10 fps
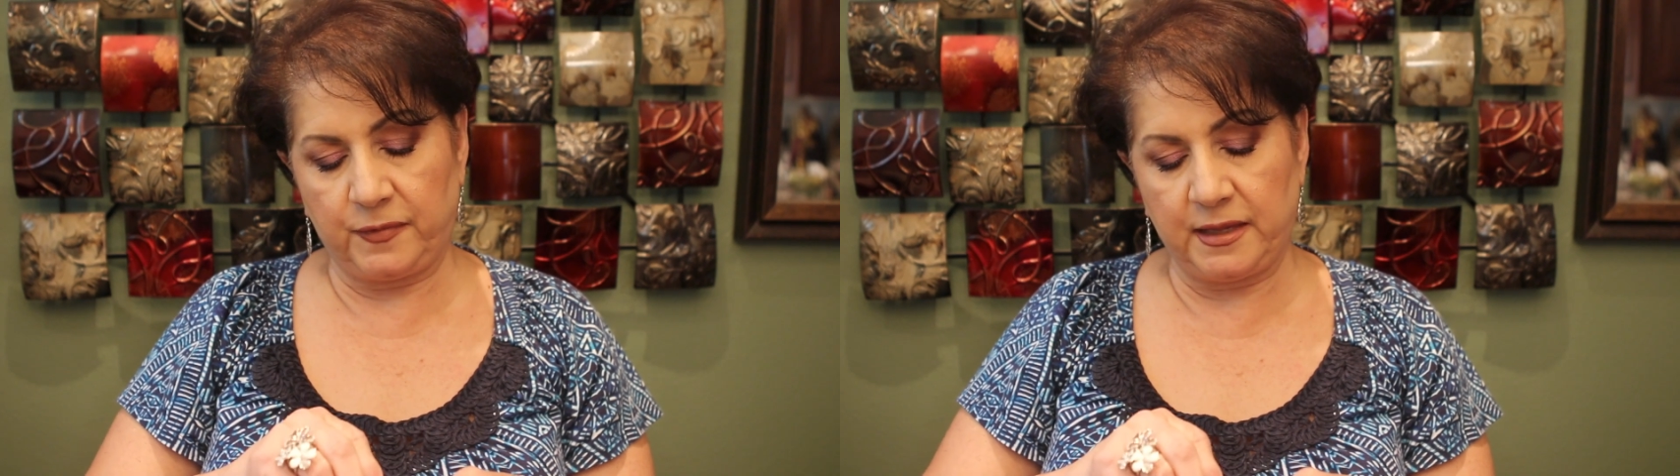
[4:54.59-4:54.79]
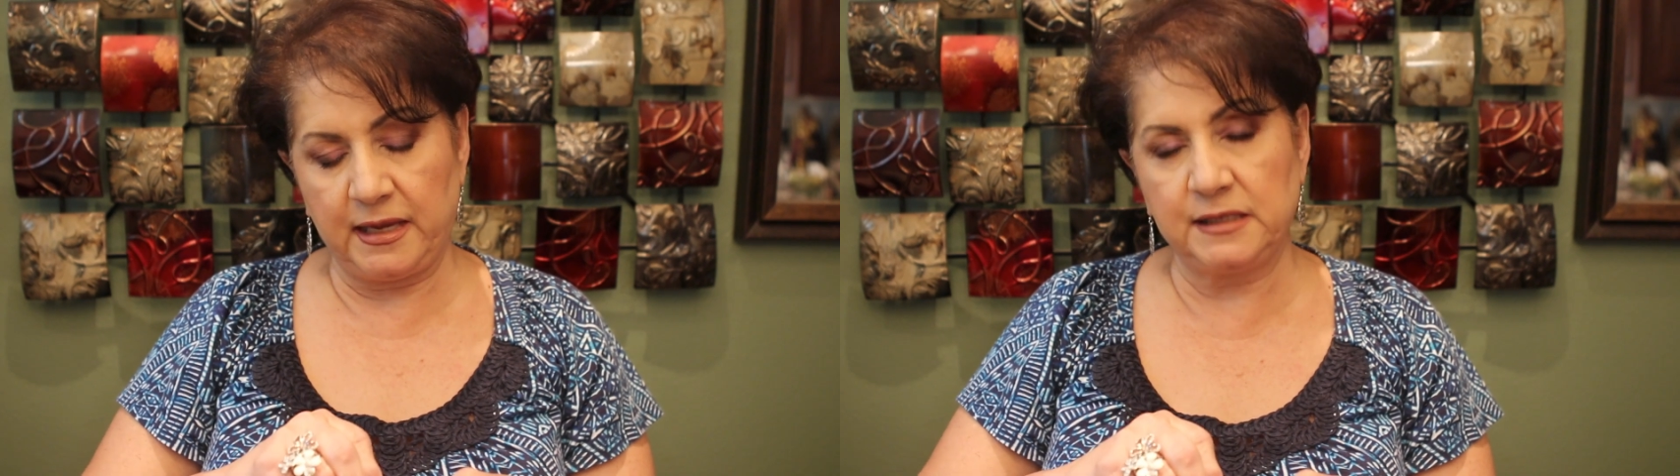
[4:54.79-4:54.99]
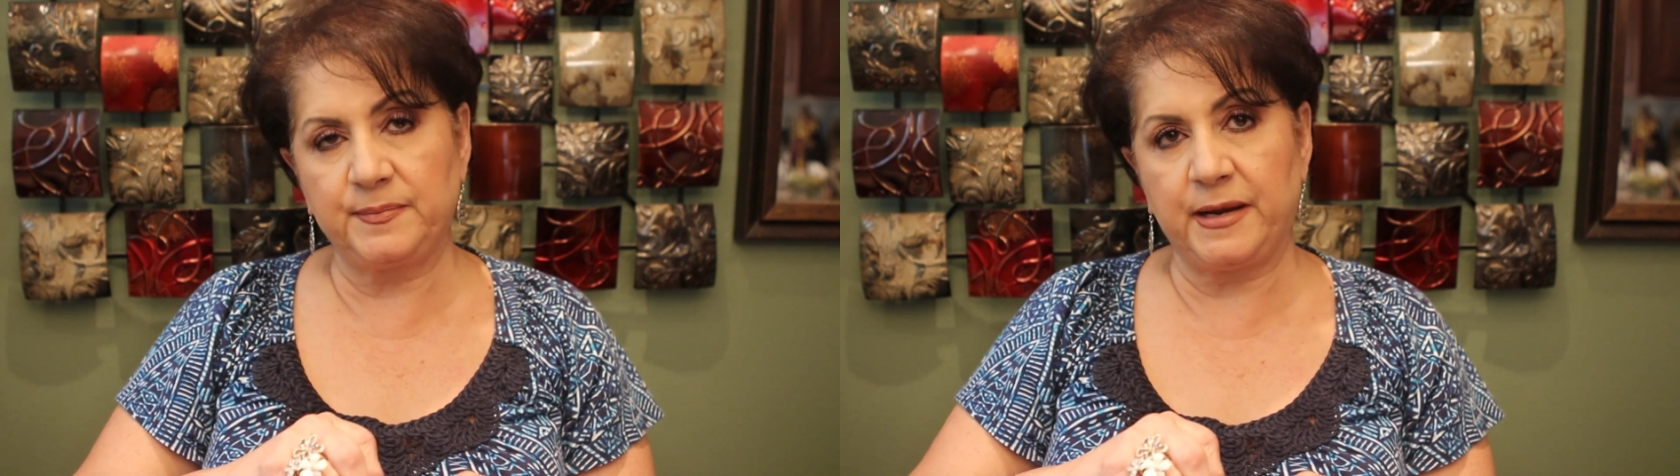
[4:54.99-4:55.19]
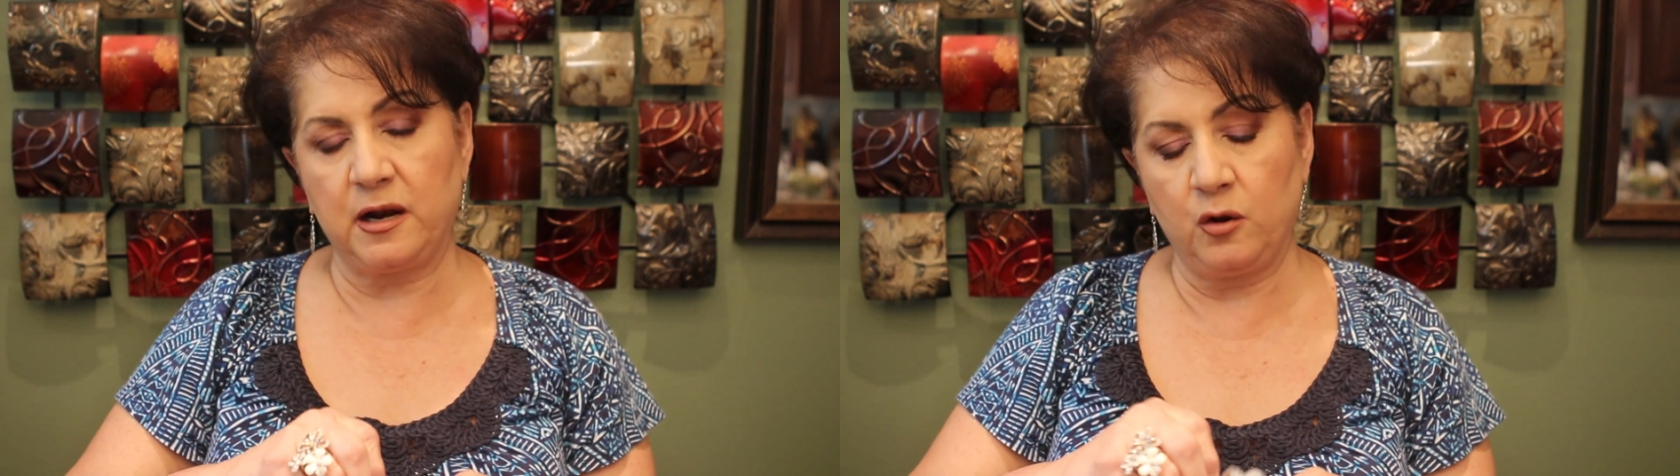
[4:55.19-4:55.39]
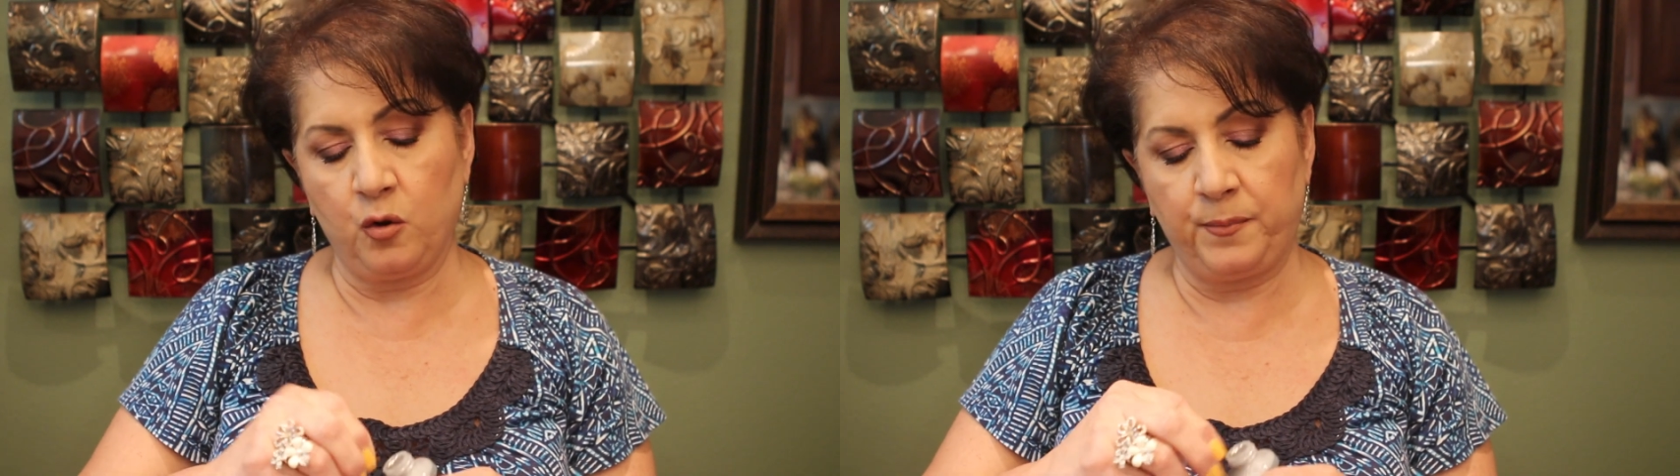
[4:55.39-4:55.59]
things, but
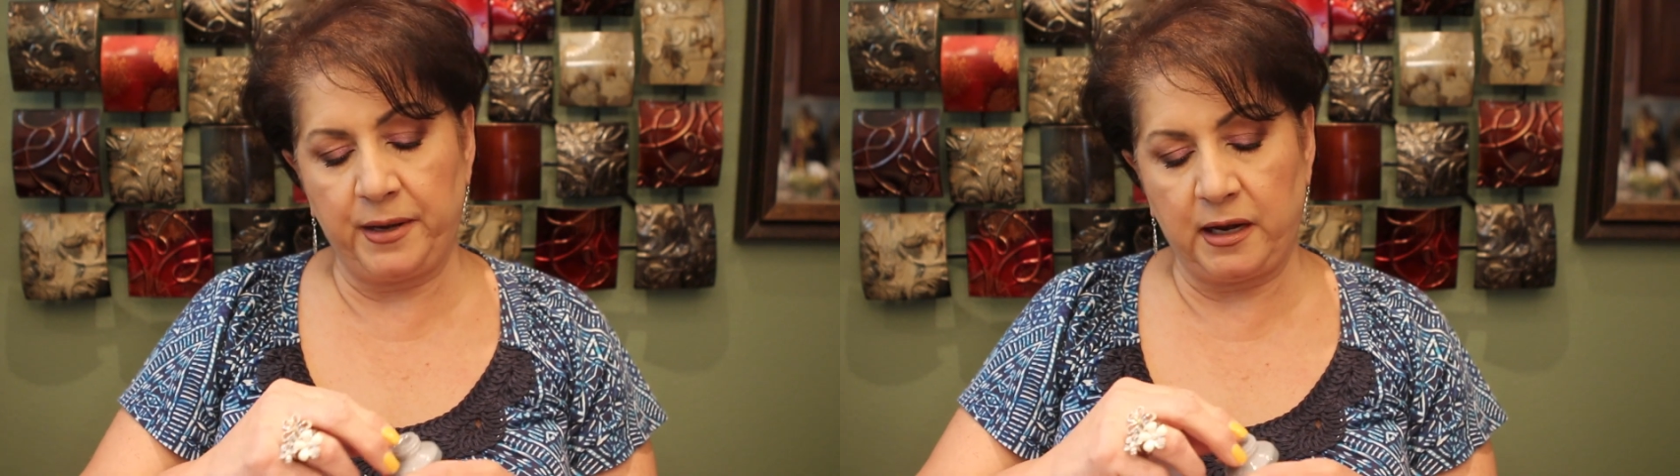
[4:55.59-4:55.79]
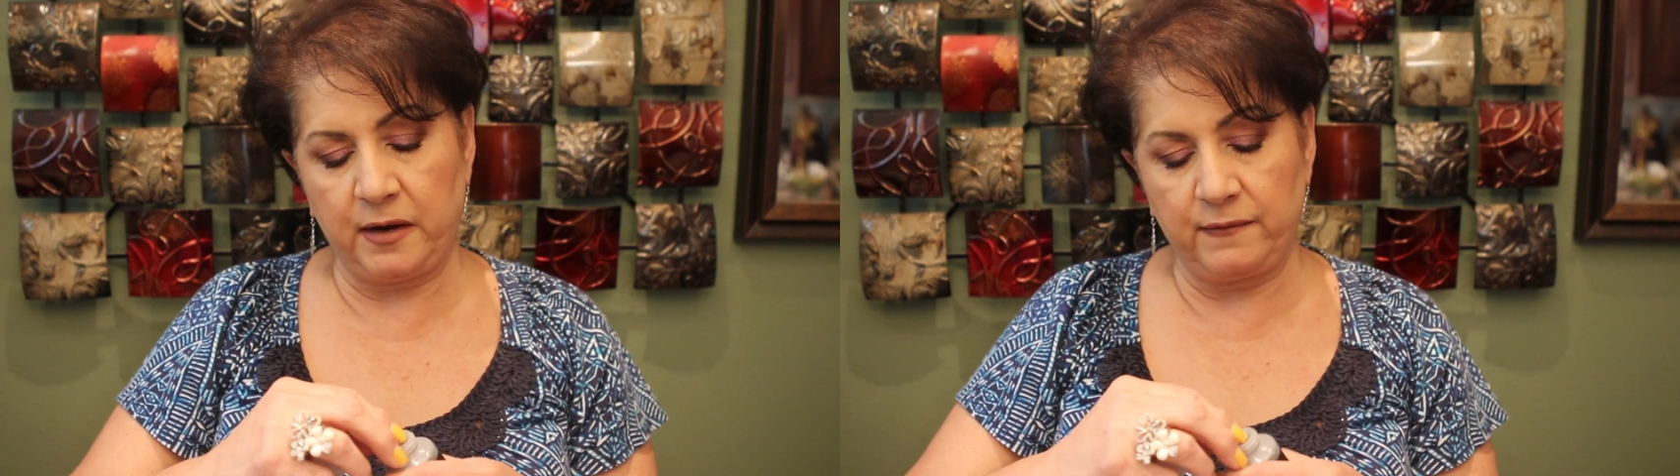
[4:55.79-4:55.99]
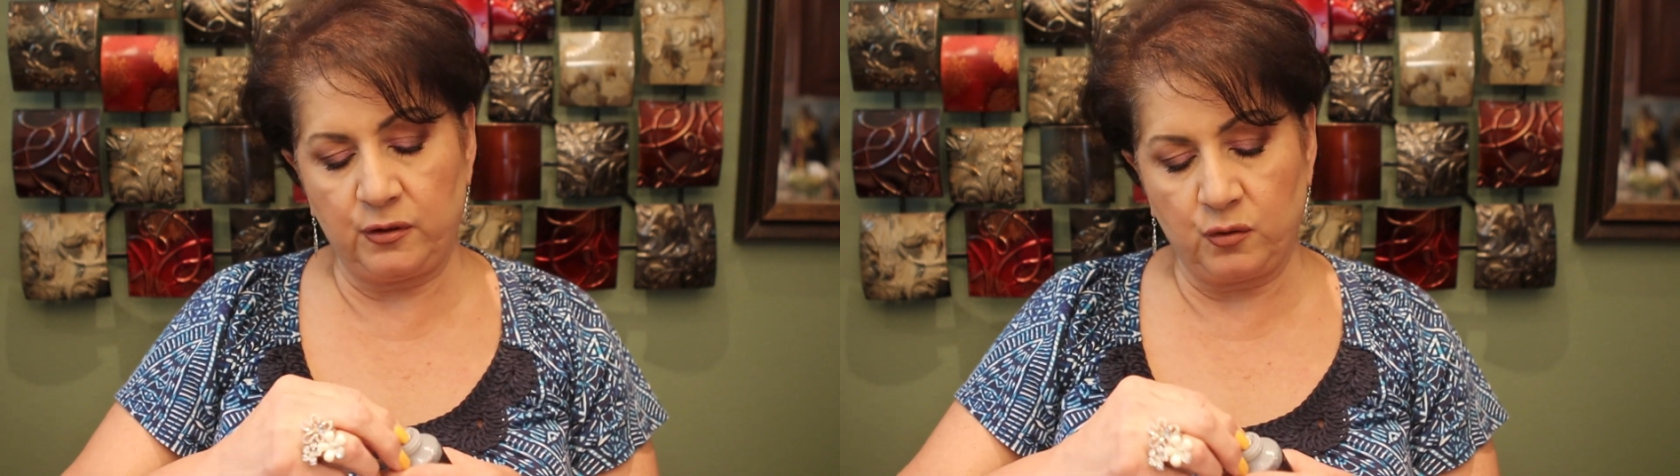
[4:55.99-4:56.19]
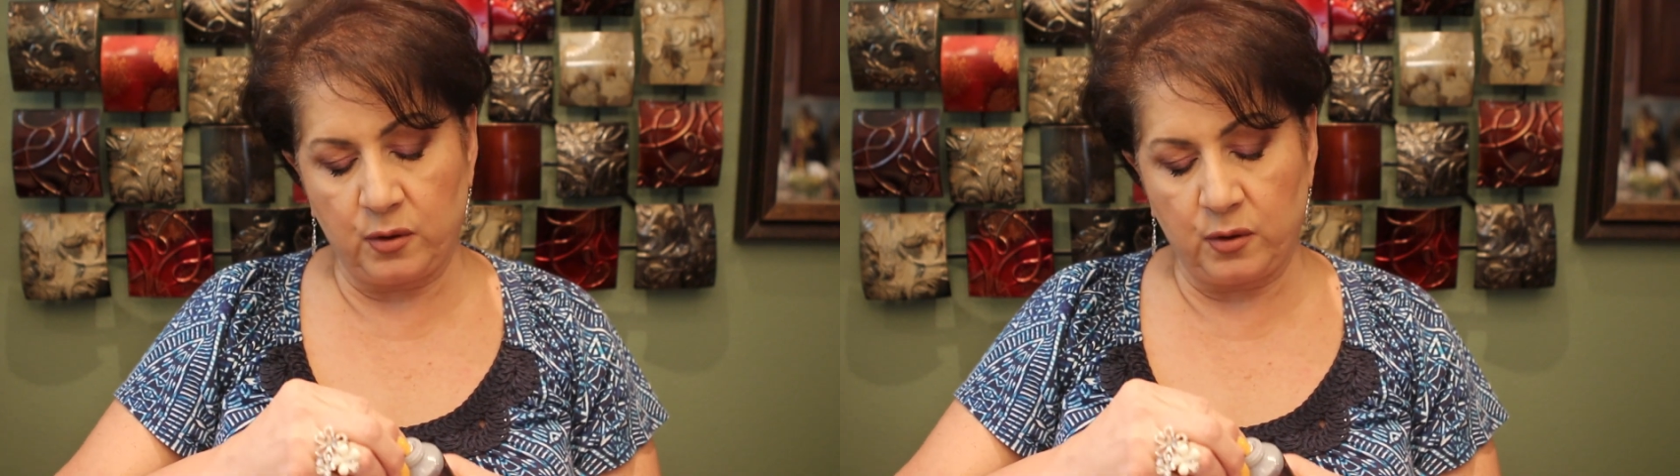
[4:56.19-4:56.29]
I'll open it even